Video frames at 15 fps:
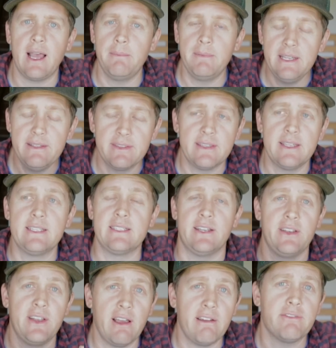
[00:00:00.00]
I believe that there's
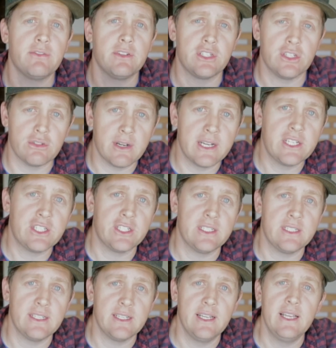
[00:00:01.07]
enough frustration